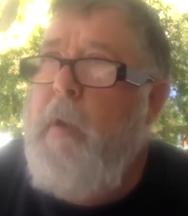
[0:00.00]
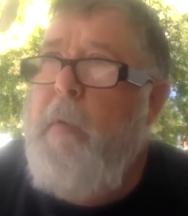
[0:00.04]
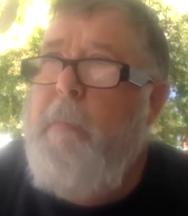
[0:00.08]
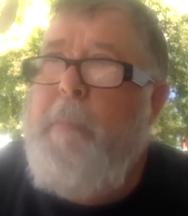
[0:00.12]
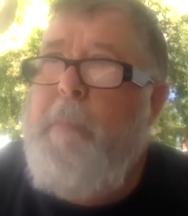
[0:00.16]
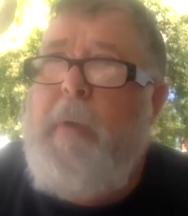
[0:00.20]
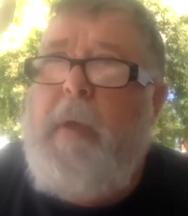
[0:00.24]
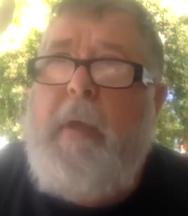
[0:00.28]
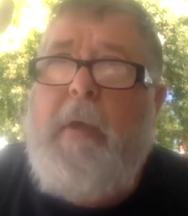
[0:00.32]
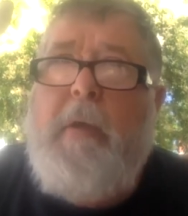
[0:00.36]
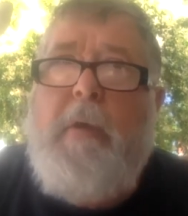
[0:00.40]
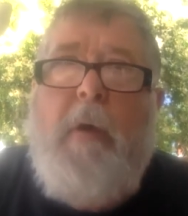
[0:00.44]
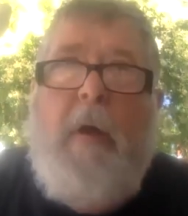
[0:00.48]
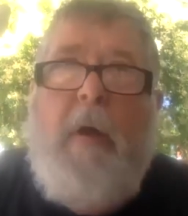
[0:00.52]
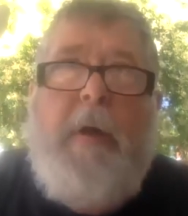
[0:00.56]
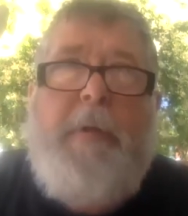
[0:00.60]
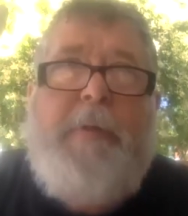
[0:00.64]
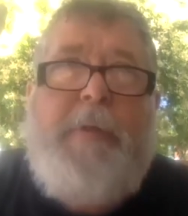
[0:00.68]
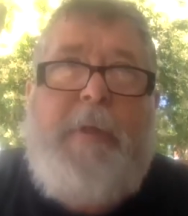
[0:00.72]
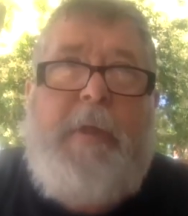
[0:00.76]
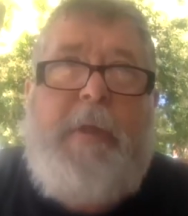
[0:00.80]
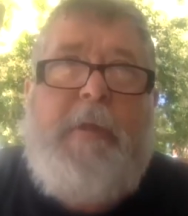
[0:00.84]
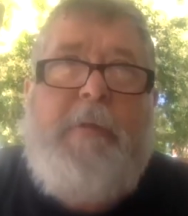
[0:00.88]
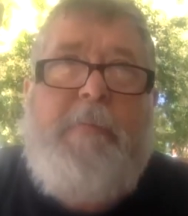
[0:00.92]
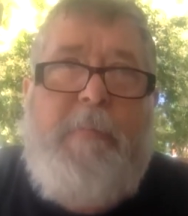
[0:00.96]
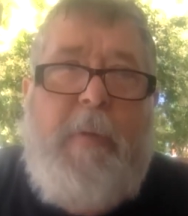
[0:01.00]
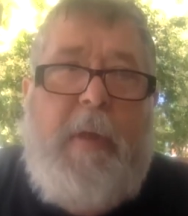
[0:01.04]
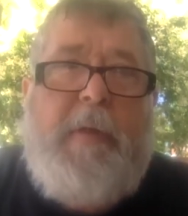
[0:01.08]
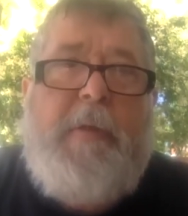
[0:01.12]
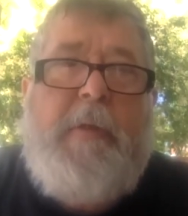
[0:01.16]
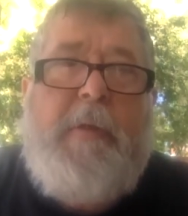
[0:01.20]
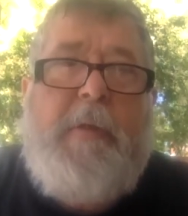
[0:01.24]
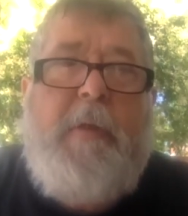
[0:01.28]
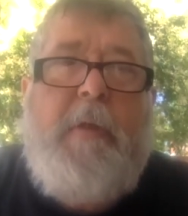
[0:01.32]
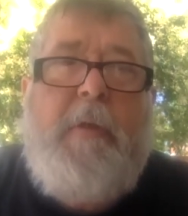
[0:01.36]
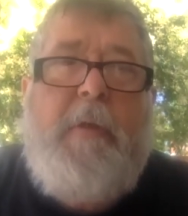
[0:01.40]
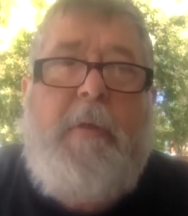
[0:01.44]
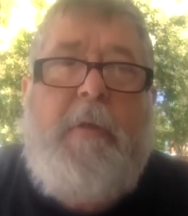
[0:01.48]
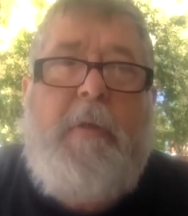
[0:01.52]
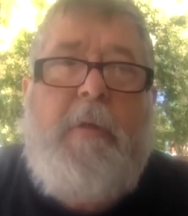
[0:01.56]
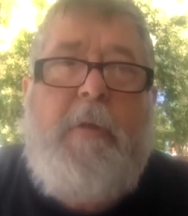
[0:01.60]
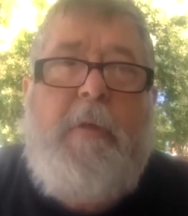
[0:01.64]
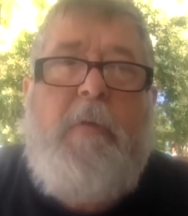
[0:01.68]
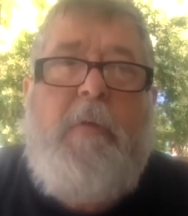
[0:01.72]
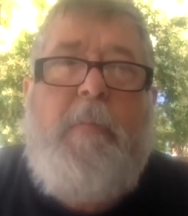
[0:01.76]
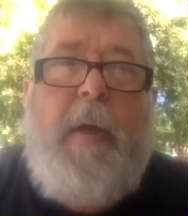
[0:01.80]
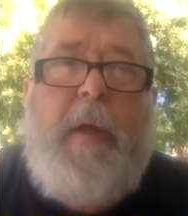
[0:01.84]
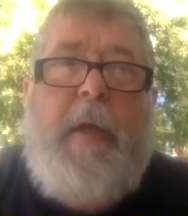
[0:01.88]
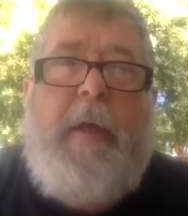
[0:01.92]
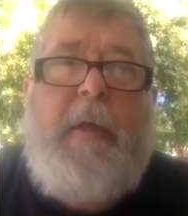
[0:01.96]
because he's missed
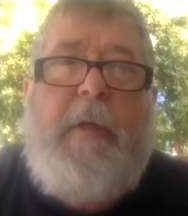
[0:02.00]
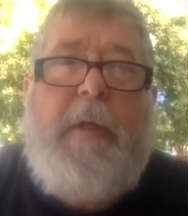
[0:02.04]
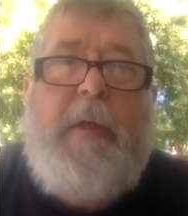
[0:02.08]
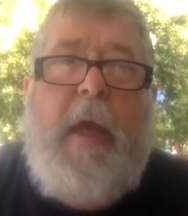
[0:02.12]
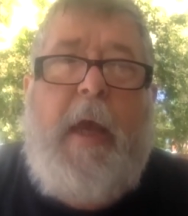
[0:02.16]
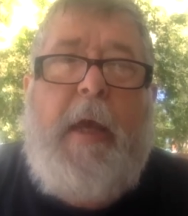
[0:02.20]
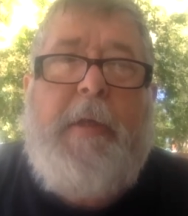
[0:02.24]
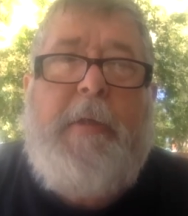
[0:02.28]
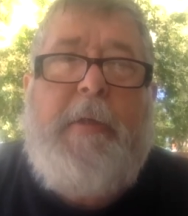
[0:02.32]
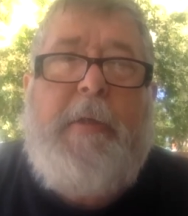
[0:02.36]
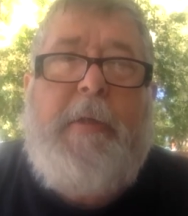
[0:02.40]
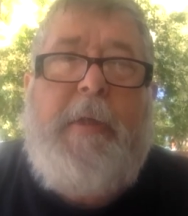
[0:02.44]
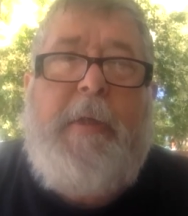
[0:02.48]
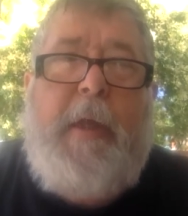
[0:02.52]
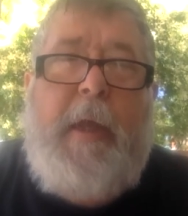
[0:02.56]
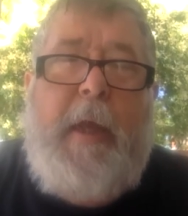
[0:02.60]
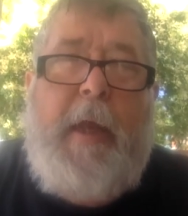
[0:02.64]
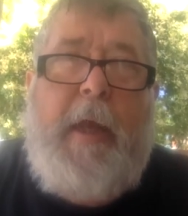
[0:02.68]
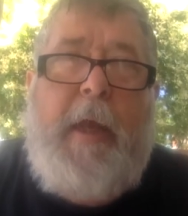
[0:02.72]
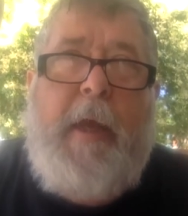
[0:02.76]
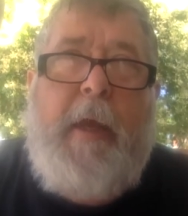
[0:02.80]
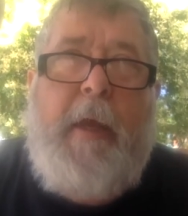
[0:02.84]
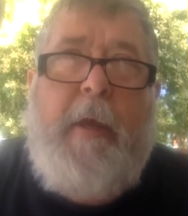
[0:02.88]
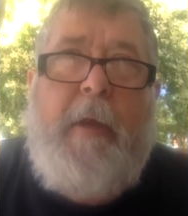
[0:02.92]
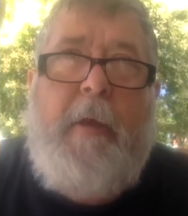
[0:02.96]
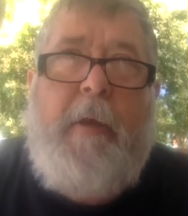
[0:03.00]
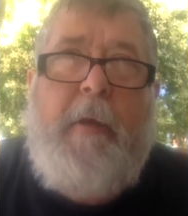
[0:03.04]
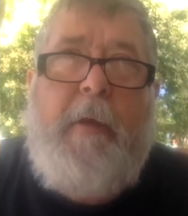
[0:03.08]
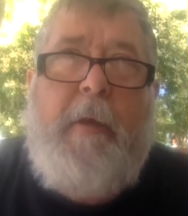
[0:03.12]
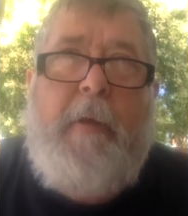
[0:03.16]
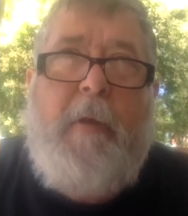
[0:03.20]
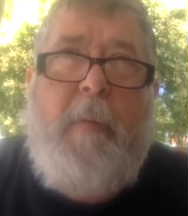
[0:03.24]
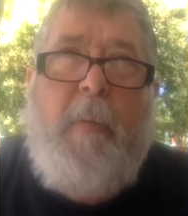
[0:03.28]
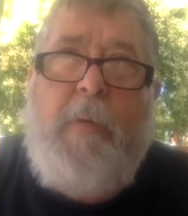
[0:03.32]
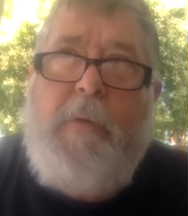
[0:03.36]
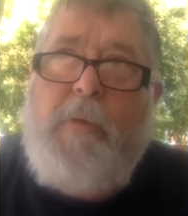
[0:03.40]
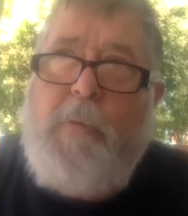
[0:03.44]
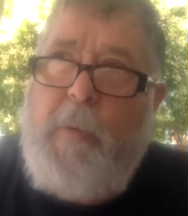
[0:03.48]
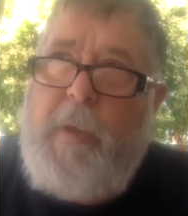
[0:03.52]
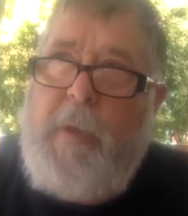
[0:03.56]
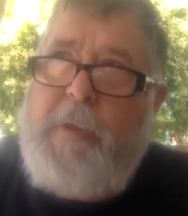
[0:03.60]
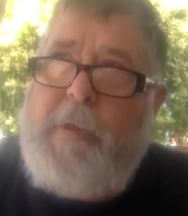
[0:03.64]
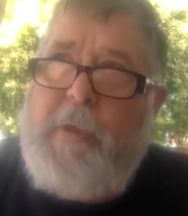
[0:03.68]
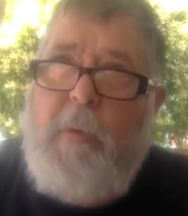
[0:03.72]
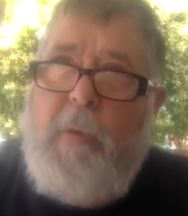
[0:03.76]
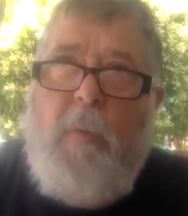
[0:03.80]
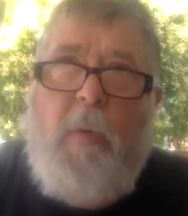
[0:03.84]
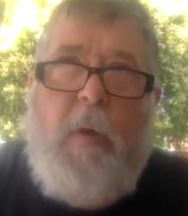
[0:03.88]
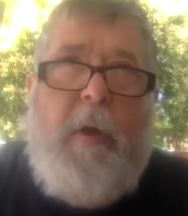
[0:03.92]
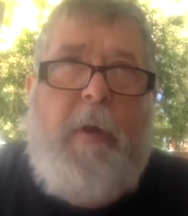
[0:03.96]
too many tests and the most
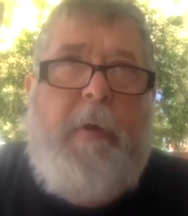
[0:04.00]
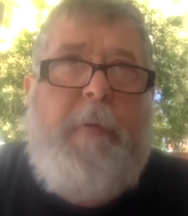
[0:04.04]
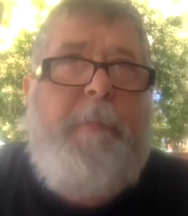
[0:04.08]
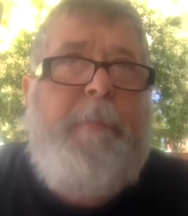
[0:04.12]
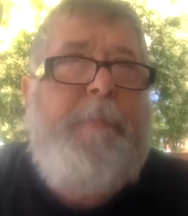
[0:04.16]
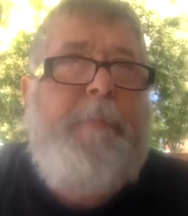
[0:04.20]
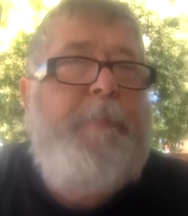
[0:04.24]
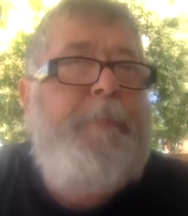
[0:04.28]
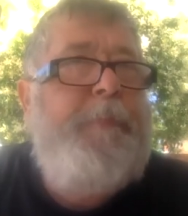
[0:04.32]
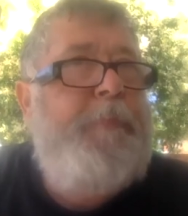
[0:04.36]
recent one